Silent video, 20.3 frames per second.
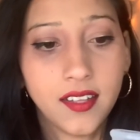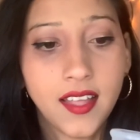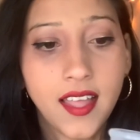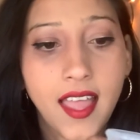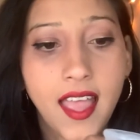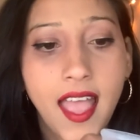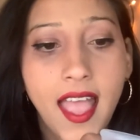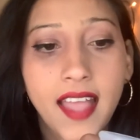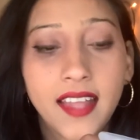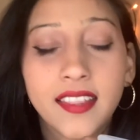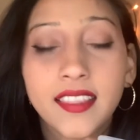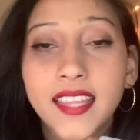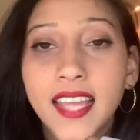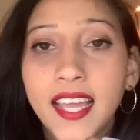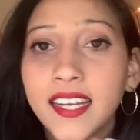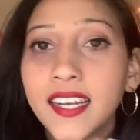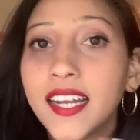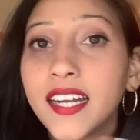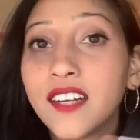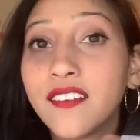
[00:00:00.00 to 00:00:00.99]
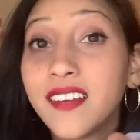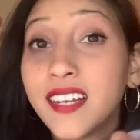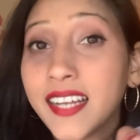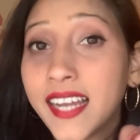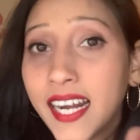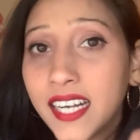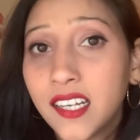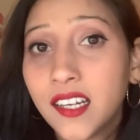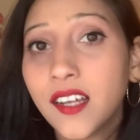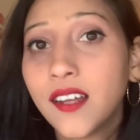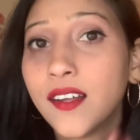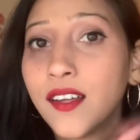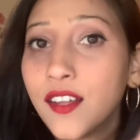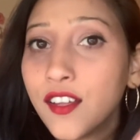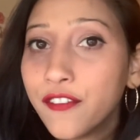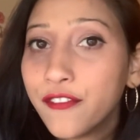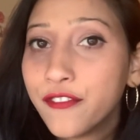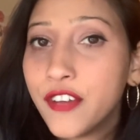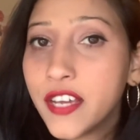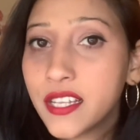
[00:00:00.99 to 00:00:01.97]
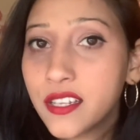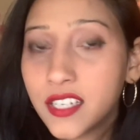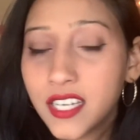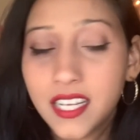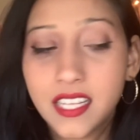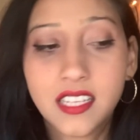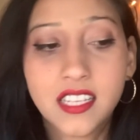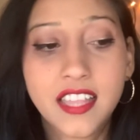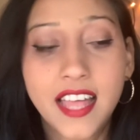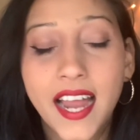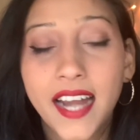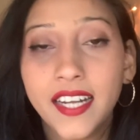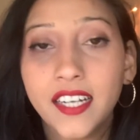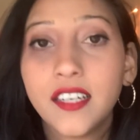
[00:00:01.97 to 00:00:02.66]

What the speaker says: and then it will get fixed inside